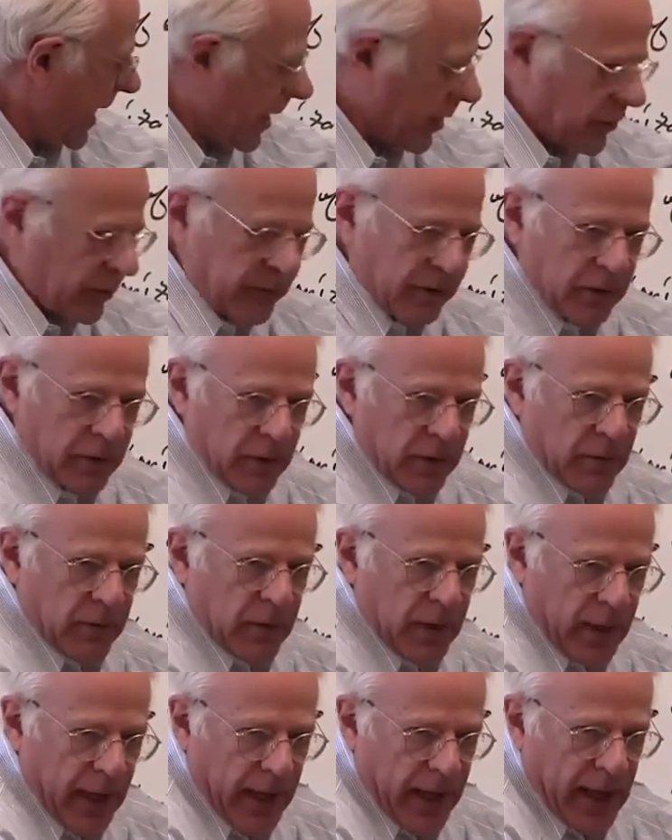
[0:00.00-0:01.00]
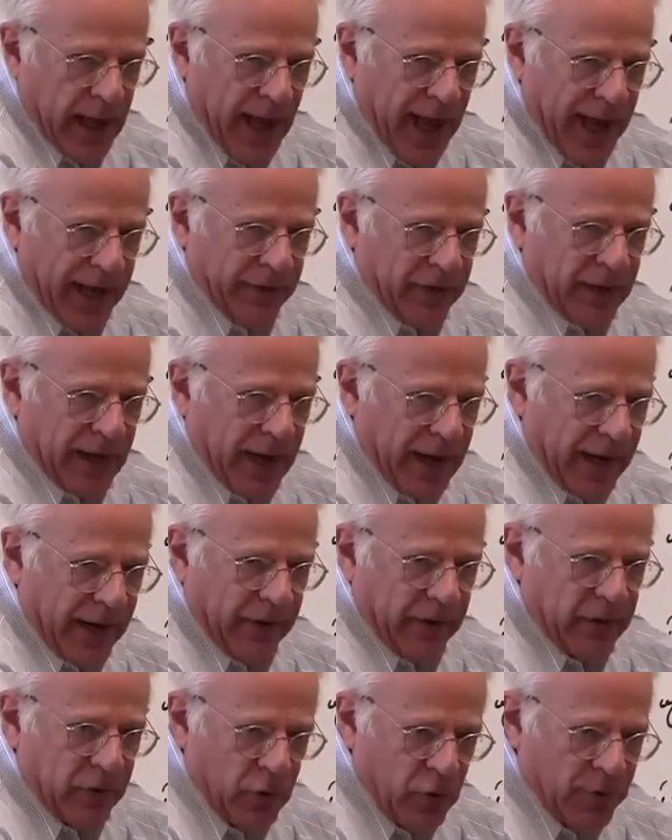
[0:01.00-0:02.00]
out a higher and
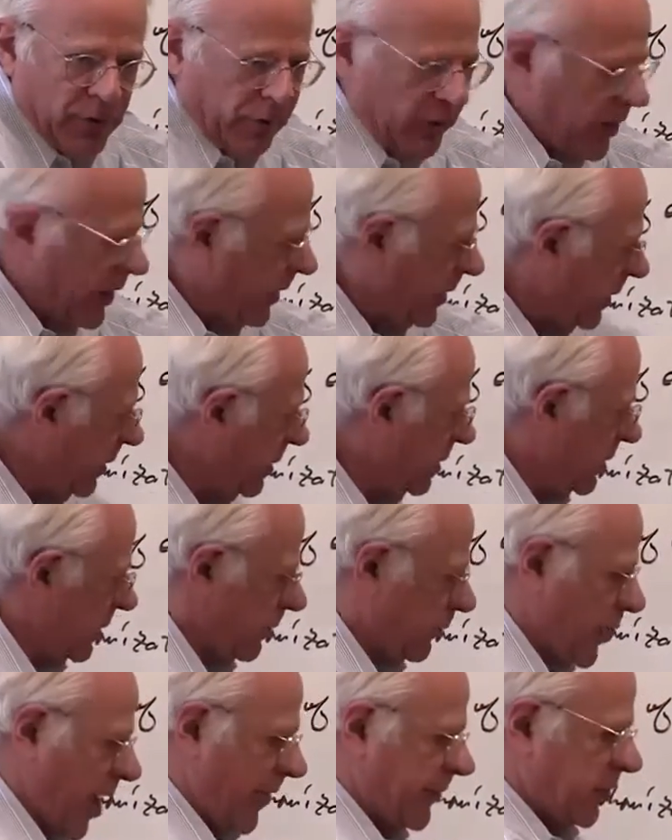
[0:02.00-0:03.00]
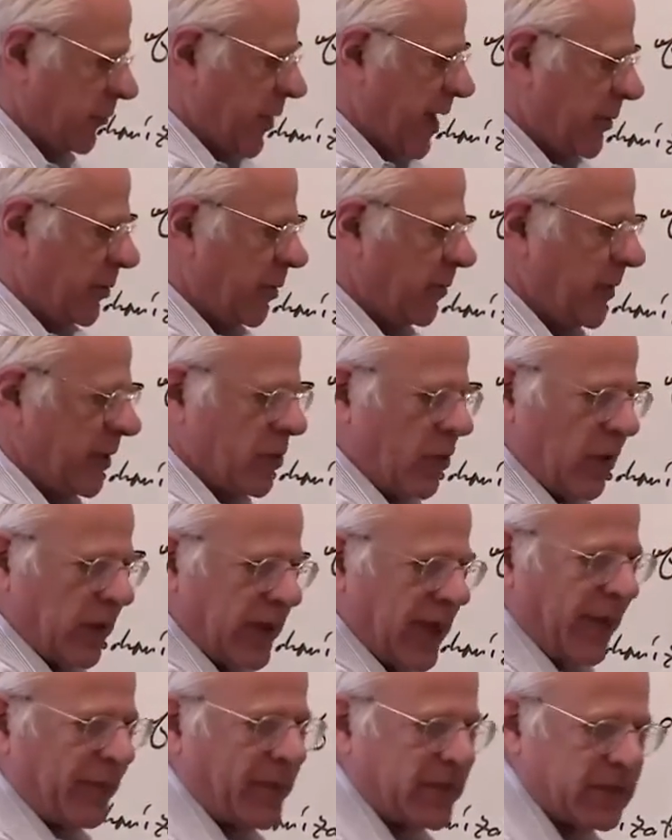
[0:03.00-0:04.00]
higher numerator. The profit rate would be
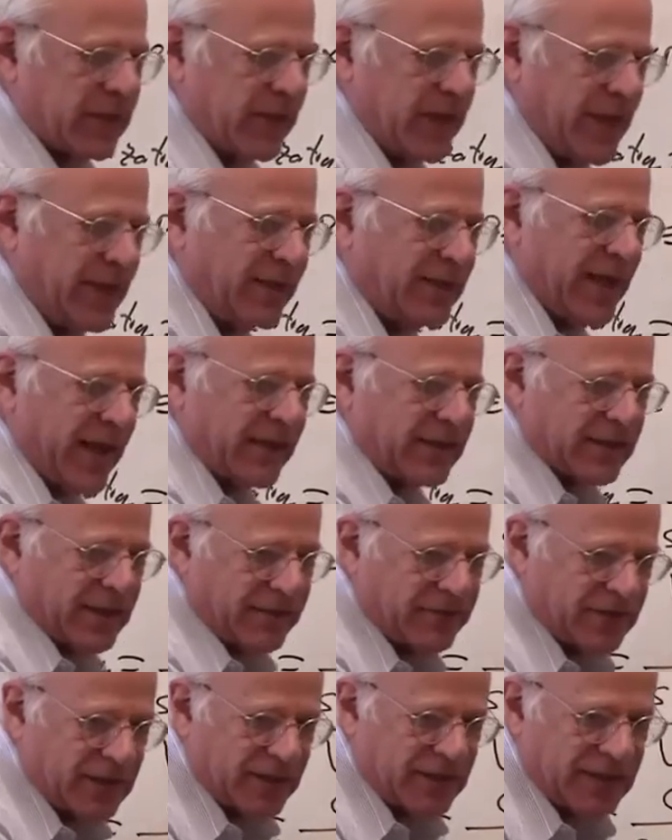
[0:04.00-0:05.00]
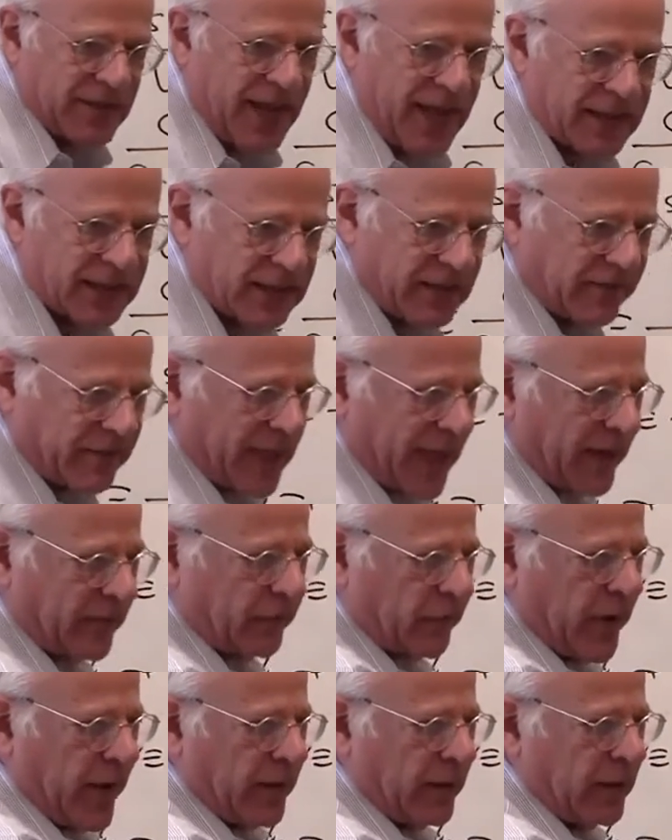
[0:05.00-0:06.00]
going up. It's an index of success if that
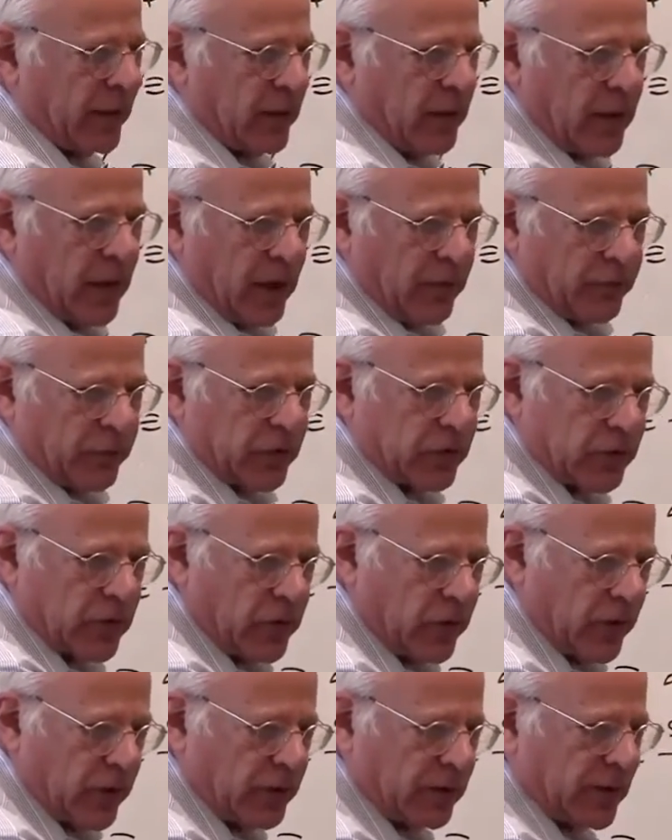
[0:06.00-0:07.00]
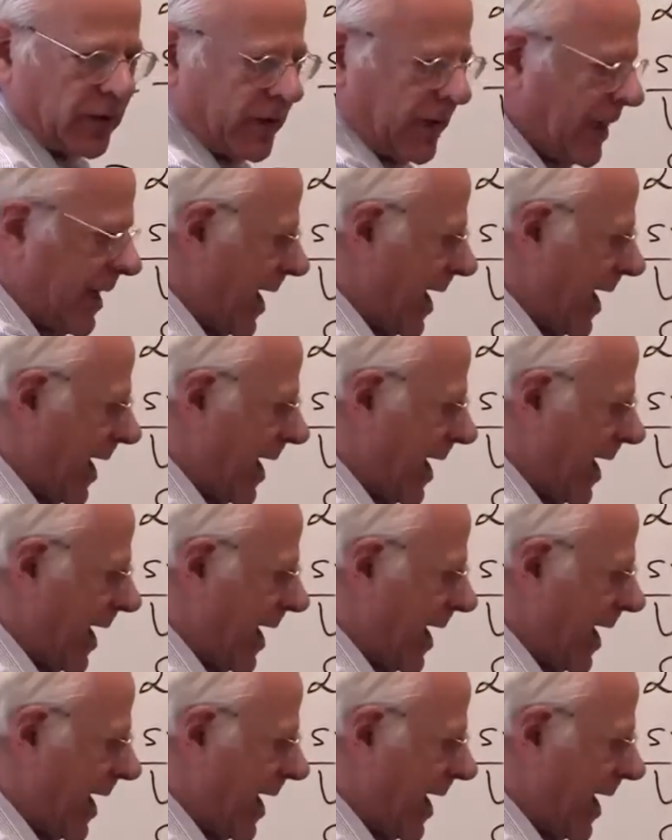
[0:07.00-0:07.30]
rate of return to the